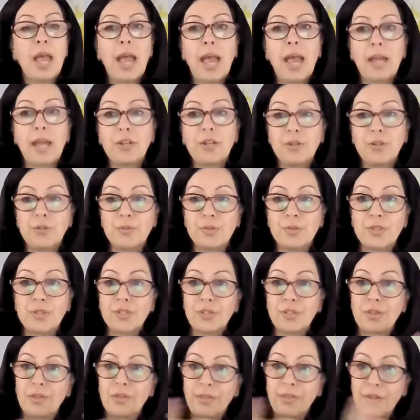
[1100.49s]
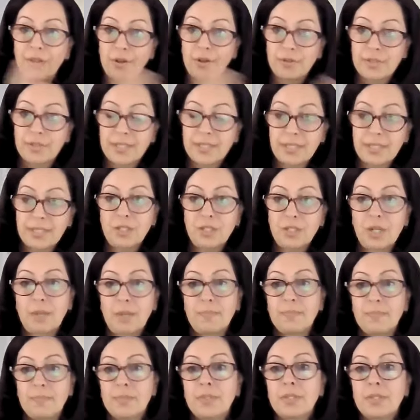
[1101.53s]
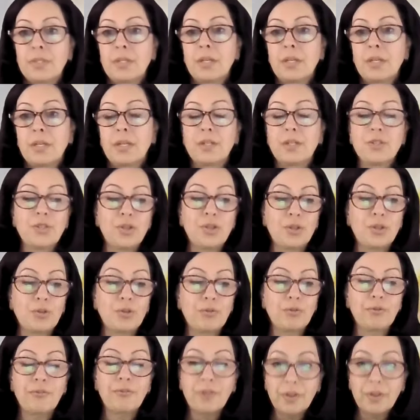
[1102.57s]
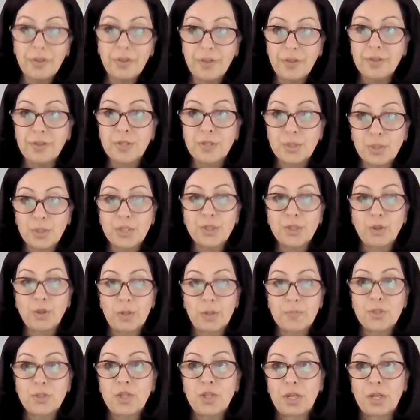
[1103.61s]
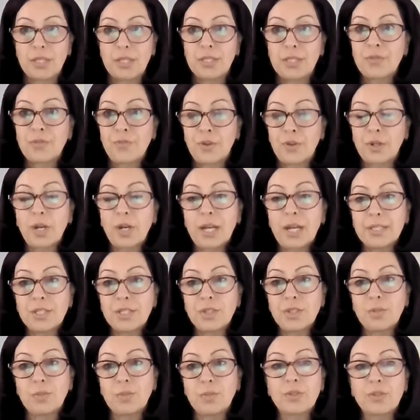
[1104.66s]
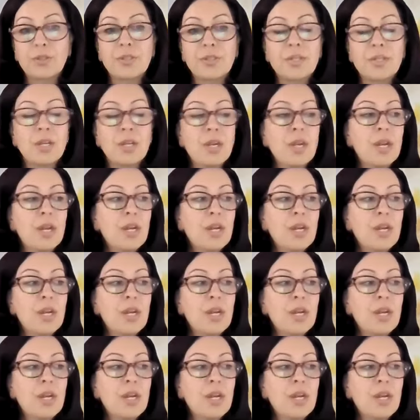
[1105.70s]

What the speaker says: and used their systems to fill those prescriptions for customers.